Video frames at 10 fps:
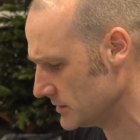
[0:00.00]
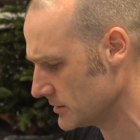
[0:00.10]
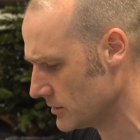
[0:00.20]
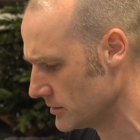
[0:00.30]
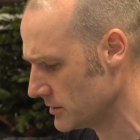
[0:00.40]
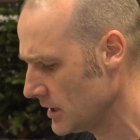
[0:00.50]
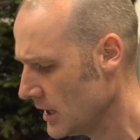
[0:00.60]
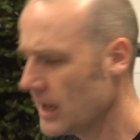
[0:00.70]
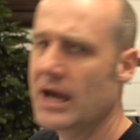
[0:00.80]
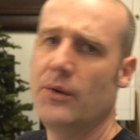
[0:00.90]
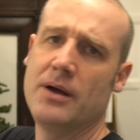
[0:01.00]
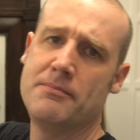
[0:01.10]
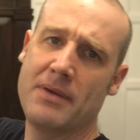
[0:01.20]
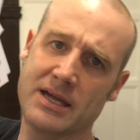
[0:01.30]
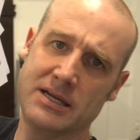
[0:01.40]
on how I
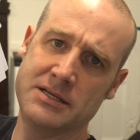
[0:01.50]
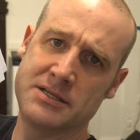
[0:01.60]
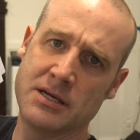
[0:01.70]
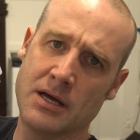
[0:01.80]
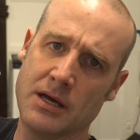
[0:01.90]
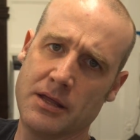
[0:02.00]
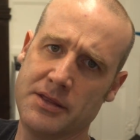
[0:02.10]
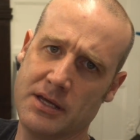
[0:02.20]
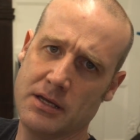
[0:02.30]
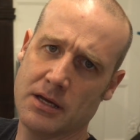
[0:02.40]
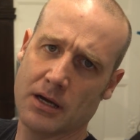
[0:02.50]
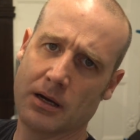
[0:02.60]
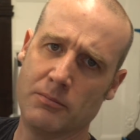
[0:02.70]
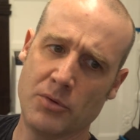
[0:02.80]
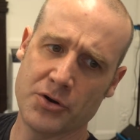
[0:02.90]
made the
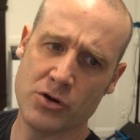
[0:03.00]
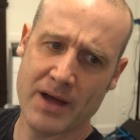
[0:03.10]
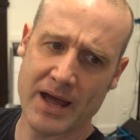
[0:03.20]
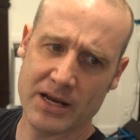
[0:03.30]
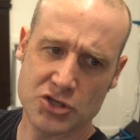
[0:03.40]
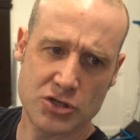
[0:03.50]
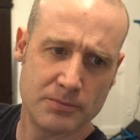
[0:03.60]
Monomatch